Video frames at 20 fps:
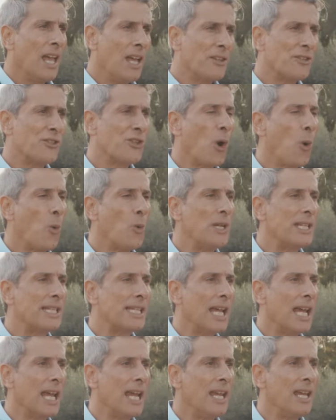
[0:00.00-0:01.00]
And so we
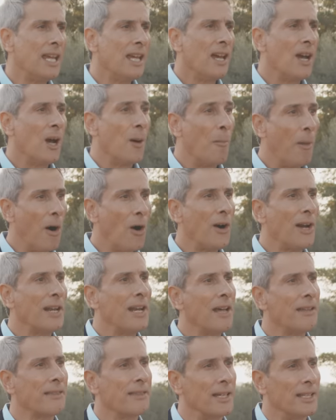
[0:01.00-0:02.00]
say,
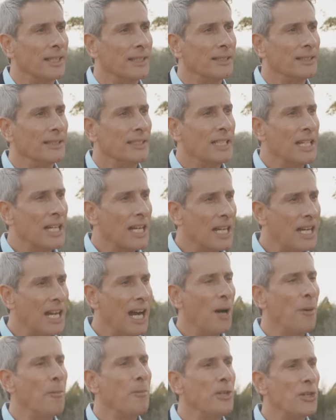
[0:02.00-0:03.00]
Maranatha,
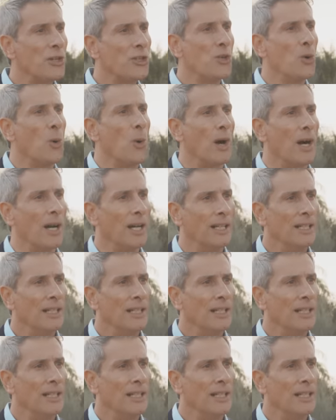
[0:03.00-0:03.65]
come Yeshua.